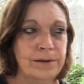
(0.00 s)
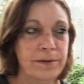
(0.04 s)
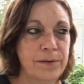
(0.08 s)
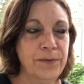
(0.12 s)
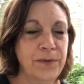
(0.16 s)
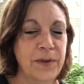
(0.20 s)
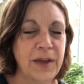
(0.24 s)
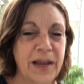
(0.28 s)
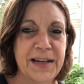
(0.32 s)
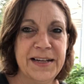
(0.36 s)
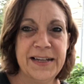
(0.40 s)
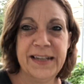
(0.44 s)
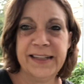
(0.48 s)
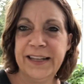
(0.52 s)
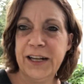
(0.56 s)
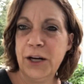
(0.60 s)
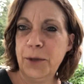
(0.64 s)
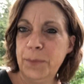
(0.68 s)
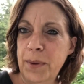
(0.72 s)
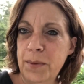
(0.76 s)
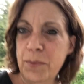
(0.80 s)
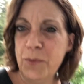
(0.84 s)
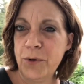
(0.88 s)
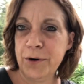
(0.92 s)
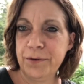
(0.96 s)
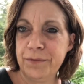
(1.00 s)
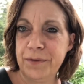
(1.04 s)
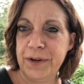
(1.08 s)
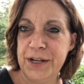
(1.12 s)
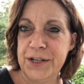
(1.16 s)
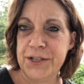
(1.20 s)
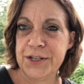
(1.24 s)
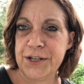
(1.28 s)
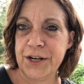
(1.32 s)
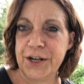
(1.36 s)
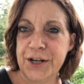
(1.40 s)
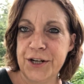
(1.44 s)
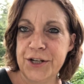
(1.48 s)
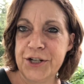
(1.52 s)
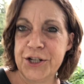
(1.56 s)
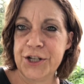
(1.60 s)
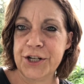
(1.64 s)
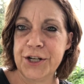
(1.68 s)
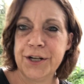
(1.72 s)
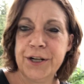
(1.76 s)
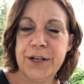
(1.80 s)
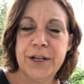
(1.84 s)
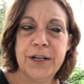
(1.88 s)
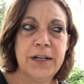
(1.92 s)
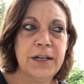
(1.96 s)
I did a little bit more research
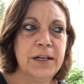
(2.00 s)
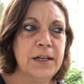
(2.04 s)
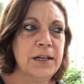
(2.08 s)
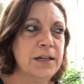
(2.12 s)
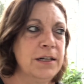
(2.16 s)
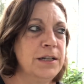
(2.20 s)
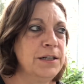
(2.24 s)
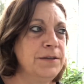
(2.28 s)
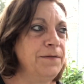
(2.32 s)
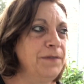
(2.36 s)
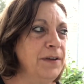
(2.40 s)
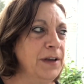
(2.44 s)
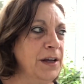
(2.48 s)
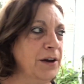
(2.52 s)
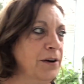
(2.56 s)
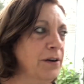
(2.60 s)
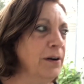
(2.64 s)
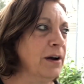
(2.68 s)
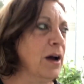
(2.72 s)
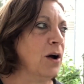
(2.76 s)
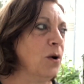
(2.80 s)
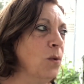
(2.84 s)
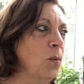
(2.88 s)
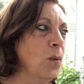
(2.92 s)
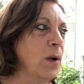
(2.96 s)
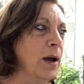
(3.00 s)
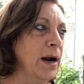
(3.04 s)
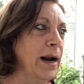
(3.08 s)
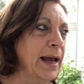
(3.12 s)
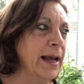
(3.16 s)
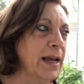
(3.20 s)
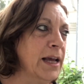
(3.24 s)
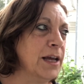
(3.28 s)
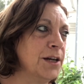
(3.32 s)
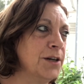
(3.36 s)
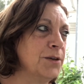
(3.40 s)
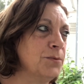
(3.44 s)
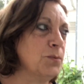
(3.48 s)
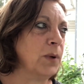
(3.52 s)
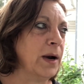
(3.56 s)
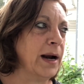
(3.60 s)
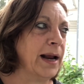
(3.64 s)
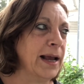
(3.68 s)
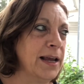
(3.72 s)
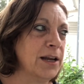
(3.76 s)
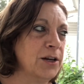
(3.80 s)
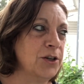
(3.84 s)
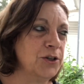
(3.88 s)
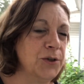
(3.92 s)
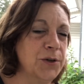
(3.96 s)
to figure out what I
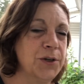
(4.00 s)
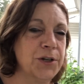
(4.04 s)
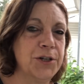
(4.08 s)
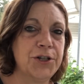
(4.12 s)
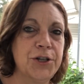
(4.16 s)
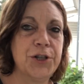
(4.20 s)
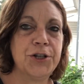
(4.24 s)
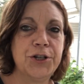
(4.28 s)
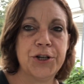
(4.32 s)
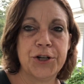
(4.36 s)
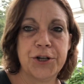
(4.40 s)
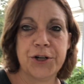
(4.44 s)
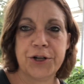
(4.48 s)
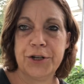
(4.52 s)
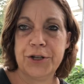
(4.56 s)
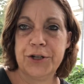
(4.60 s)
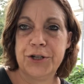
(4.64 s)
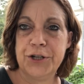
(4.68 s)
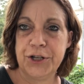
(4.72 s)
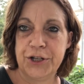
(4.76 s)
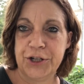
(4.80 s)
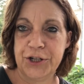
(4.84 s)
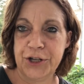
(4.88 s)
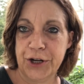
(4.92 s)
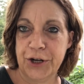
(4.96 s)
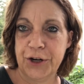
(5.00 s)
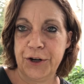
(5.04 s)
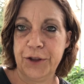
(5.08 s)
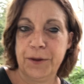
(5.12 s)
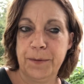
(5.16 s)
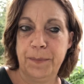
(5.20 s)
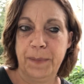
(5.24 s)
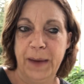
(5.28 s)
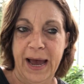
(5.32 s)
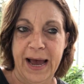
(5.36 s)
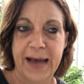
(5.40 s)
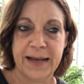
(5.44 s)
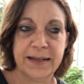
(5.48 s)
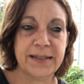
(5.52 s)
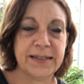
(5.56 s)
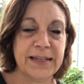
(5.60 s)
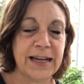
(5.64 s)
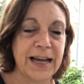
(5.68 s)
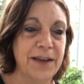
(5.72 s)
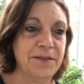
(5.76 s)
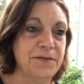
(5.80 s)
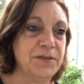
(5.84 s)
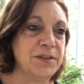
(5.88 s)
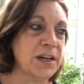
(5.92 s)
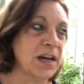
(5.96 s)
can do to deter the pest.
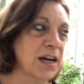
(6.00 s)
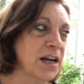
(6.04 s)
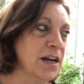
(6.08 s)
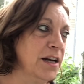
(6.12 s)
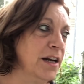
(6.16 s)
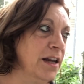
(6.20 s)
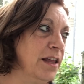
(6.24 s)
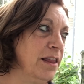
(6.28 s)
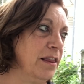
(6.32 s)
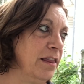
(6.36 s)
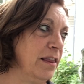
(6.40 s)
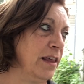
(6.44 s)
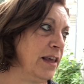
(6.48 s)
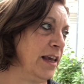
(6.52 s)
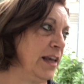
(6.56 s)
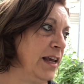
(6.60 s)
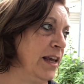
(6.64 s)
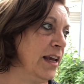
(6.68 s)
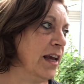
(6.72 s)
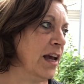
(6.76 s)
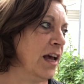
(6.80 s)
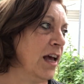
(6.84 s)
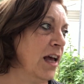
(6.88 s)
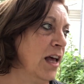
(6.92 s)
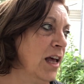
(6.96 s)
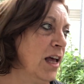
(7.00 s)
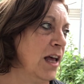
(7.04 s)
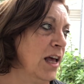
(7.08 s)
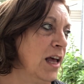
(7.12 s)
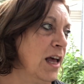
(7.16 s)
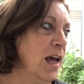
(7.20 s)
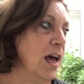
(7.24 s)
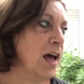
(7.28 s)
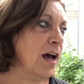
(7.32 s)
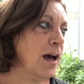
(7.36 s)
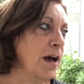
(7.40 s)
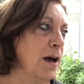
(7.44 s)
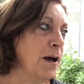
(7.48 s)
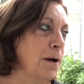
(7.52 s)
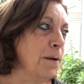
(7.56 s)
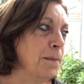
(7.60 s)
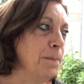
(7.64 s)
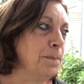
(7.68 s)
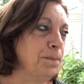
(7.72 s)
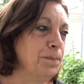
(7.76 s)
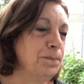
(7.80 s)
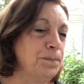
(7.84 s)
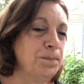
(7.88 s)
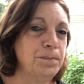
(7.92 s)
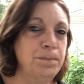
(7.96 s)
I've done the
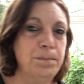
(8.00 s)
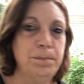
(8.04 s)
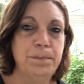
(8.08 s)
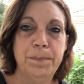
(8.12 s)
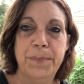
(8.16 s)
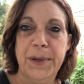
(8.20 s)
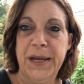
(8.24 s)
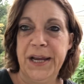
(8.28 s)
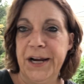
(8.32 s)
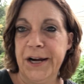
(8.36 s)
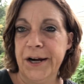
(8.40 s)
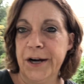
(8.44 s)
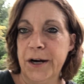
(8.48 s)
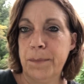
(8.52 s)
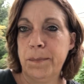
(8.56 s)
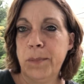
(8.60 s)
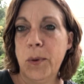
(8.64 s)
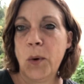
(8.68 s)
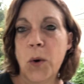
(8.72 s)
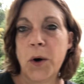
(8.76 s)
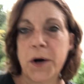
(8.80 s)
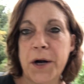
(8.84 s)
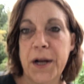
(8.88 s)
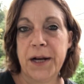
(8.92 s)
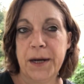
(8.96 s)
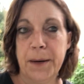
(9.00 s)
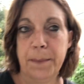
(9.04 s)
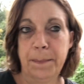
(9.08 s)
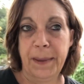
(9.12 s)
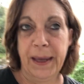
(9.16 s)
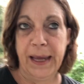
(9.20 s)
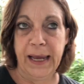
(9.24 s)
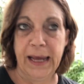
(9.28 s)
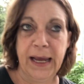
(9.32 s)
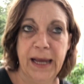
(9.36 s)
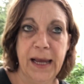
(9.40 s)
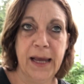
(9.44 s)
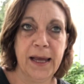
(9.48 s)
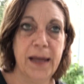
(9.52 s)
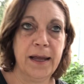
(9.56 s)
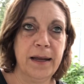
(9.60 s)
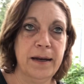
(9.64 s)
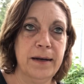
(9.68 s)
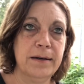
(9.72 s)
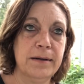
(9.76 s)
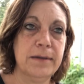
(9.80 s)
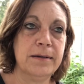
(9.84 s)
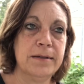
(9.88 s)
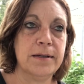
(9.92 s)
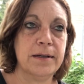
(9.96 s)
beer poured in a
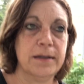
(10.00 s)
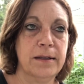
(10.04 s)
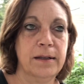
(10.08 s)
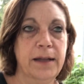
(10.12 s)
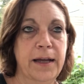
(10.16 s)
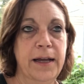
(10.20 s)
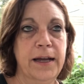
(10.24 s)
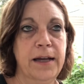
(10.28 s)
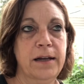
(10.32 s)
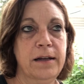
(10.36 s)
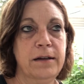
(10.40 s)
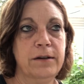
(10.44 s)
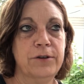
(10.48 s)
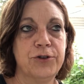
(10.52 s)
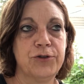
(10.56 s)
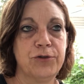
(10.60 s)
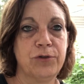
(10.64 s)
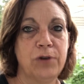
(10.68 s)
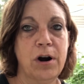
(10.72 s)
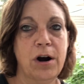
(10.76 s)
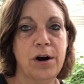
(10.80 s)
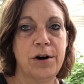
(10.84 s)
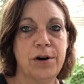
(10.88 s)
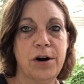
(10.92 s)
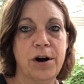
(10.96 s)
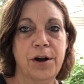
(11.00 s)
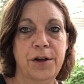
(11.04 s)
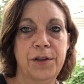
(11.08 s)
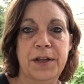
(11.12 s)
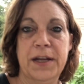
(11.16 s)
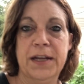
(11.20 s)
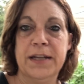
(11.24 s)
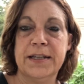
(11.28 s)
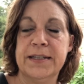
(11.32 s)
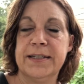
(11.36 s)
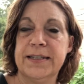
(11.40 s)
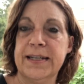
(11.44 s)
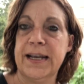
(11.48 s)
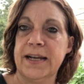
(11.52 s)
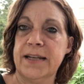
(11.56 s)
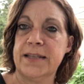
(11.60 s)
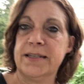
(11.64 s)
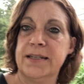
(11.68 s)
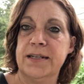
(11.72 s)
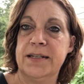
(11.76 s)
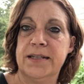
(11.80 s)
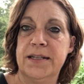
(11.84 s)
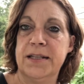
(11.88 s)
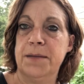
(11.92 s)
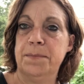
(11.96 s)
pan to like draw all the insects
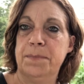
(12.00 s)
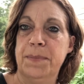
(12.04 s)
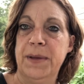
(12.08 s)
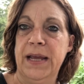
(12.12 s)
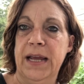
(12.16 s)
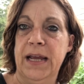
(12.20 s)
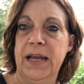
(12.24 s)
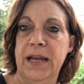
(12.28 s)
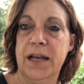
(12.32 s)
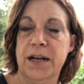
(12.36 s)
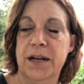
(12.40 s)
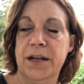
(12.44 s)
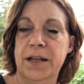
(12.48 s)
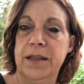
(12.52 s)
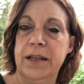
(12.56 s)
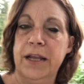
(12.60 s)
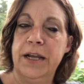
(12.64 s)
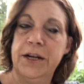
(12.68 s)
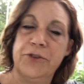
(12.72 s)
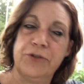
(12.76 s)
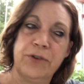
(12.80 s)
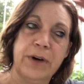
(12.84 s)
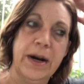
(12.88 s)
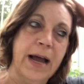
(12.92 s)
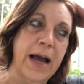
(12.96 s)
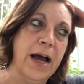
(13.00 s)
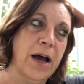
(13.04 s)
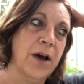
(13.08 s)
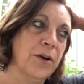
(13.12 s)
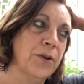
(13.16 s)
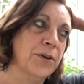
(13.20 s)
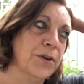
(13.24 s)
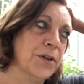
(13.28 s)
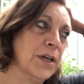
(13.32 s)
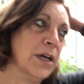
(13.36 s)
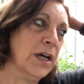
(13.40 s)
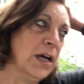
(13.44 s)
into the pan and they drown.